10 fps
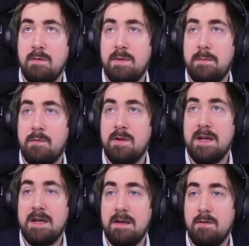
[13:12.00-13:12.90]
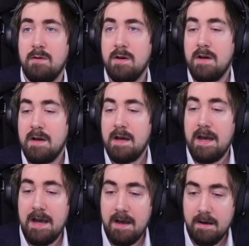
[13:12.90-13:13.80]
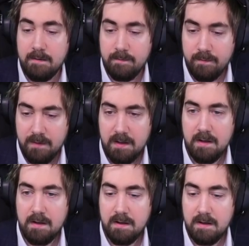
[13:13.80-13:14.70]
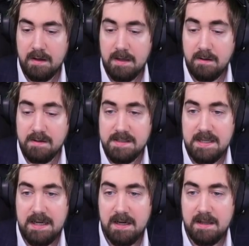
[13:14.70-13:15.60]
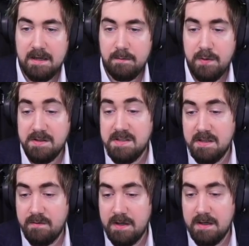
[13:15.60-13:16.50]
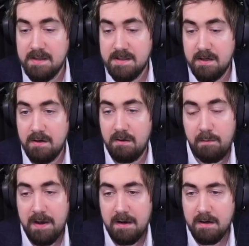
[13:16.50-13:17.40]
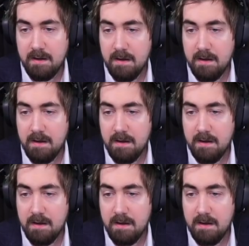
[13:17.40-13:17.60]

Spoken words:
and people will hate you. And you can see here that it parses it very nicely in Notepad.